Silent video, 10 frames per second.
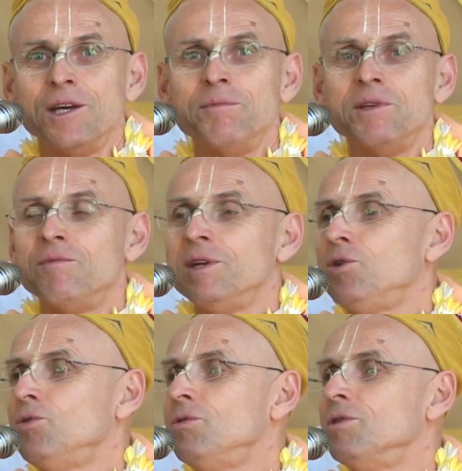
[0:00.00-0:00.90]
I mean, when
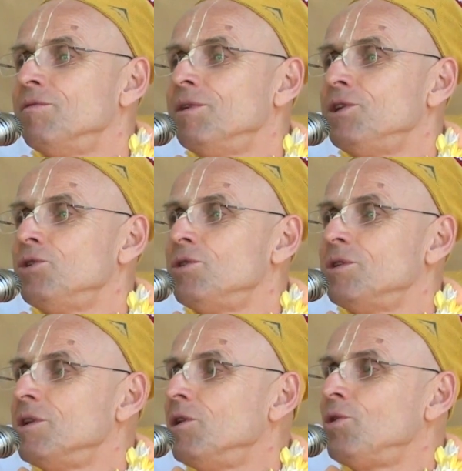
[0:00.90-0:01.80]

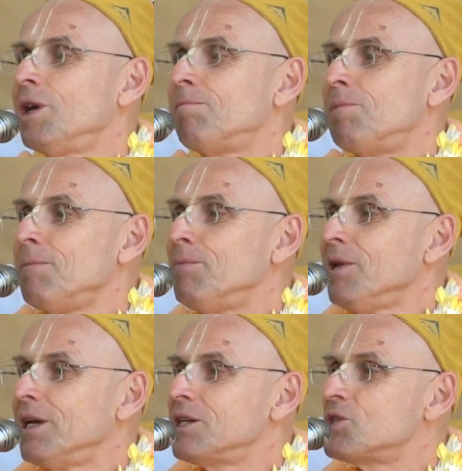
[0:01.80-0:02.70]
you look at people
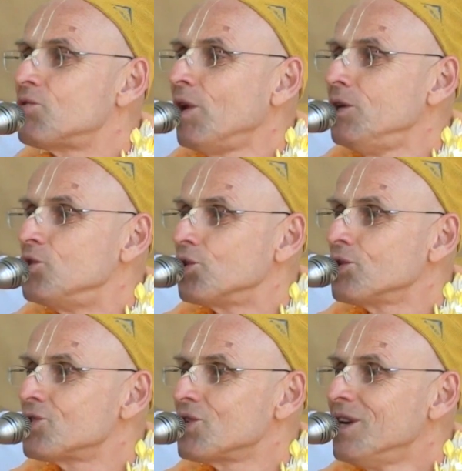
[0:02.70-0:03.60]
like
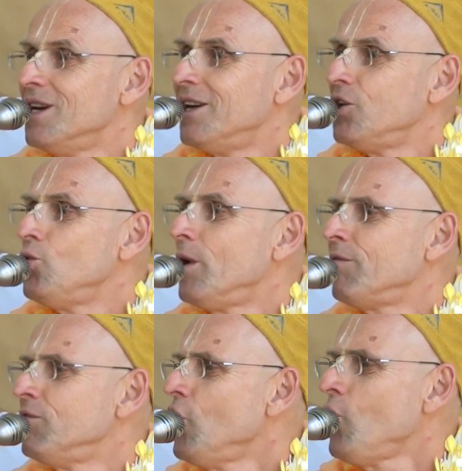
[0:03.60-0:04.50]
strangers, you
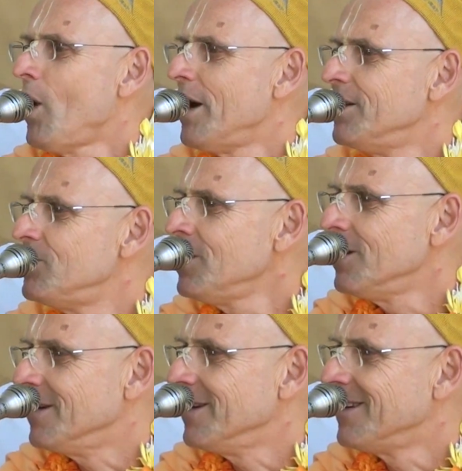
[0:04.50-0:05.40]
have no
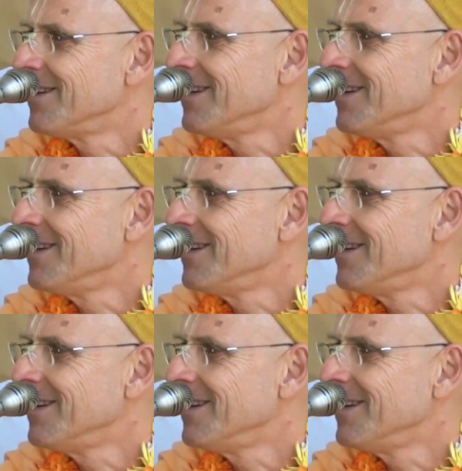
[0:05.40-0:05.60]
idea.